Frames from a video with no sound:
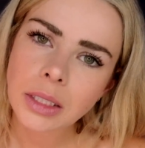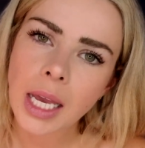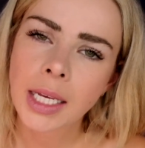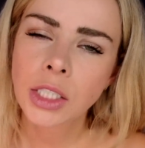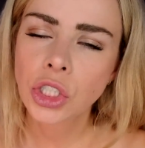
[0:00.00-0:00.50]

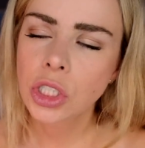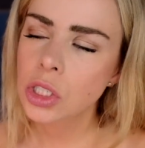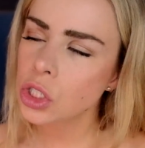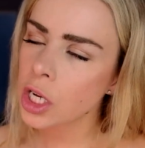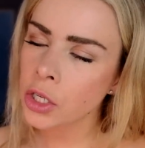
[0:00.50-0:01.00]
Yeah, she's
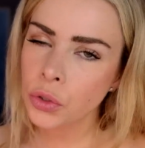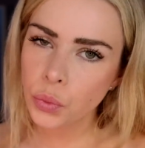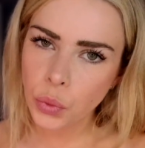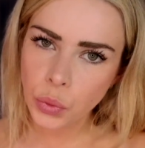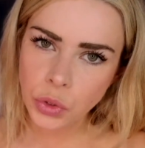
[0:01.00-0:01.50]
down
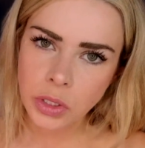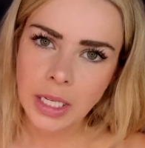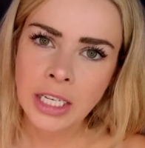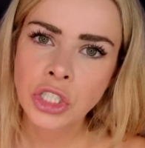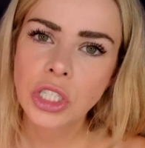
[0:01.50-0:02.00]
the road
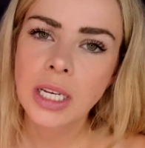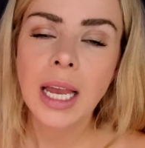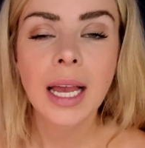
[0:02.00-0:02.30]
and she